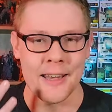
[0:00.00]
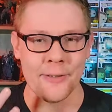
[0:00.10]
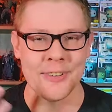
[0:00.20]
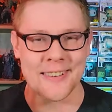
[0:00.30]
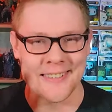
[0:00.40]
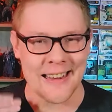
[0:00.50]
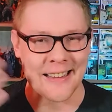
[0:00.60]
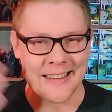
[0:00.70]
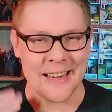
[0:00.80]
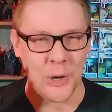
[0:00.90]
of
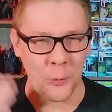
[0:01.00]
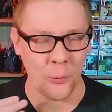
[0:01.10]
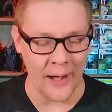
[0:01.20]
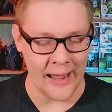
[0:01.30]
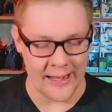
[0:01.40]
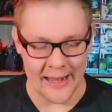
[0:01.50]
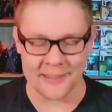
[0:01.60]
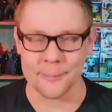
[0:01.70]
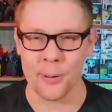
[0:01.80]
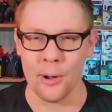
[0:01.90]
sickly gray
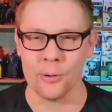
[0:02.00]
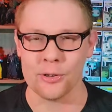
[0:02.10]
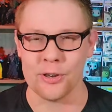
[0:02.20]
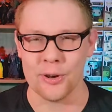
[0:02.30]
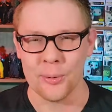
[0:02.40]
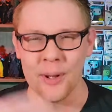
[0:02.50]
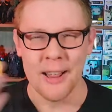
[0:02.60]
as opposed to